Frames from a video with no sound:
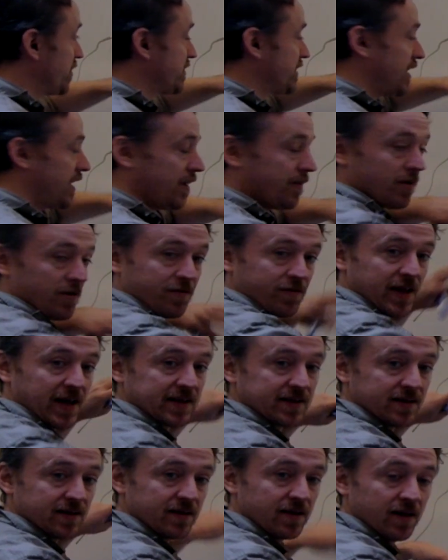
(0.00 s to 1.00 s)
it's going to get
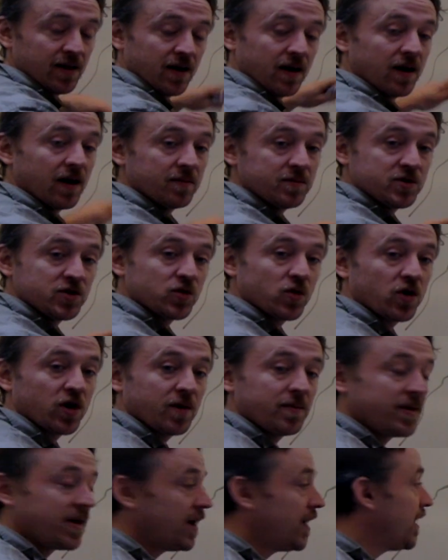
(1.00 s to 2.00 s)
reflected,
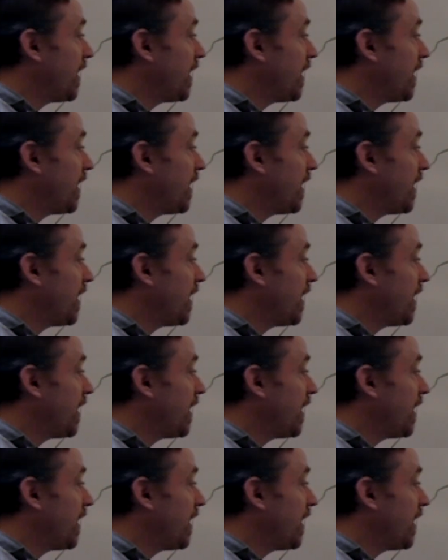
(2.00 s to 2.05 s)
absorbed,